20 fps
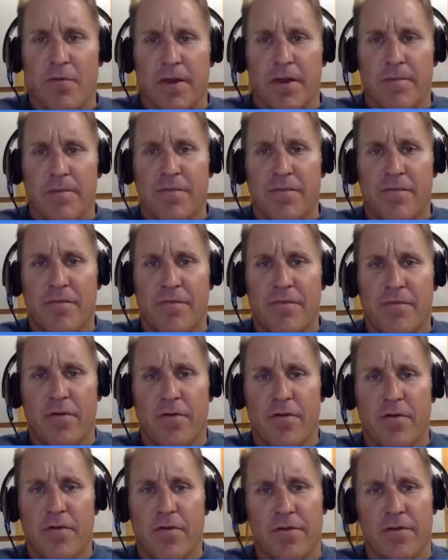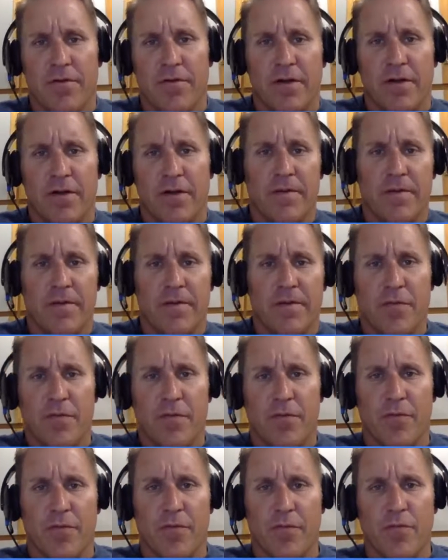brought up before, either
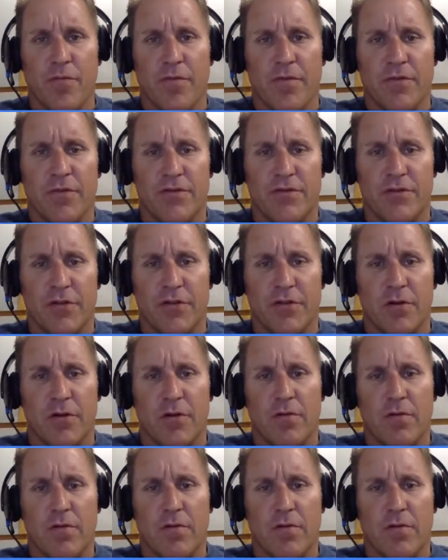through the show,